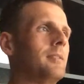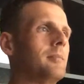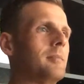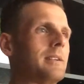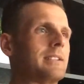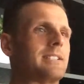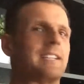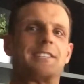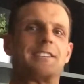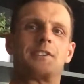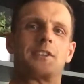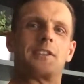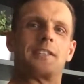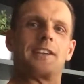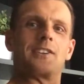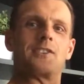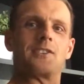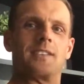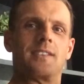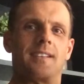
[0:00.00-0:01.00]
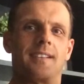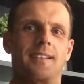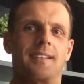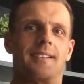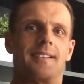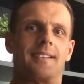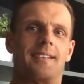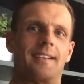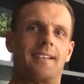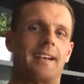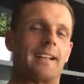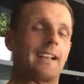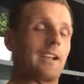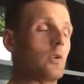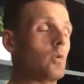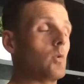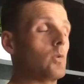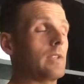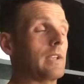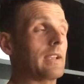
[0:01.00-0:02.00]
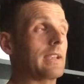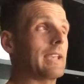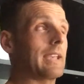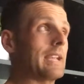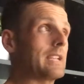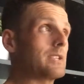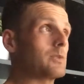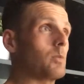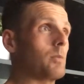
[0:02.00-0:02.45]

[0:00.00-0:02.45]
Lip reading: stage condition, and I know that gains